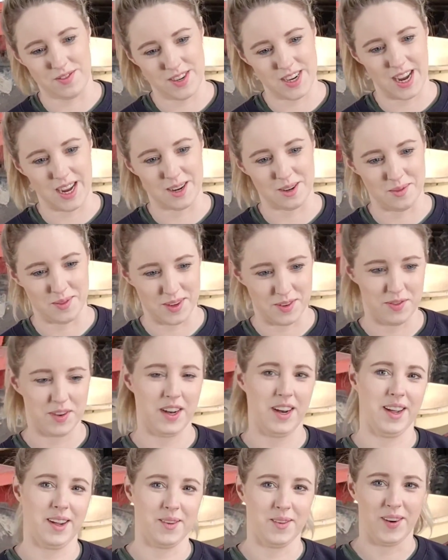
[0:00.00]
Dad will be
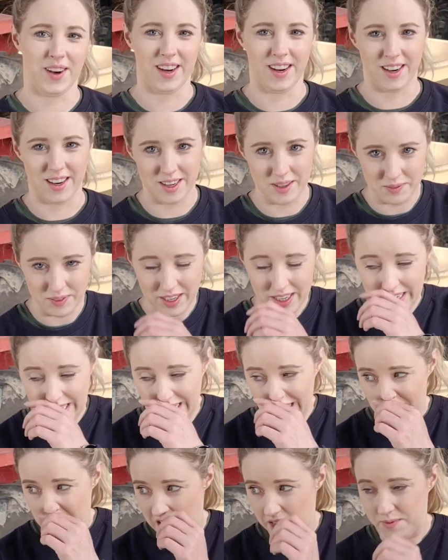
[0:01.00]
filling while I'm
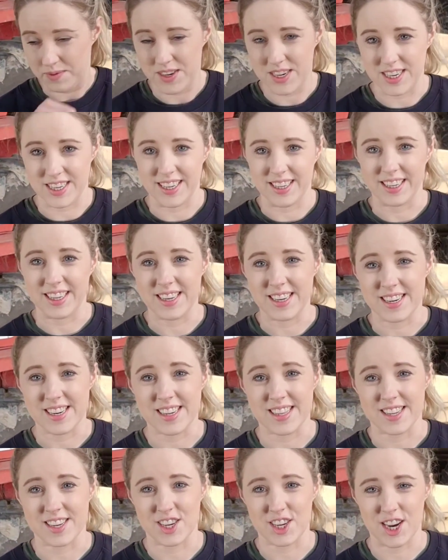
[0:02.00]
emptying
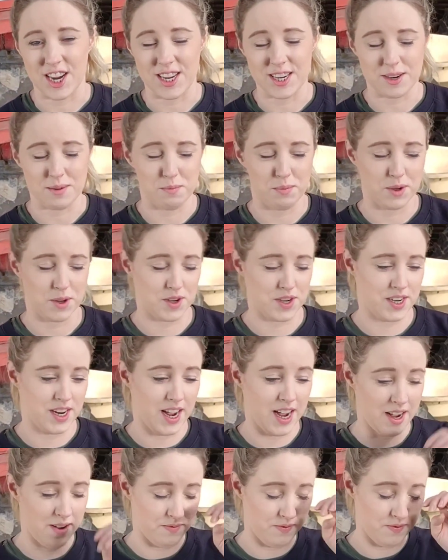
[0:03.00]
into the shed, but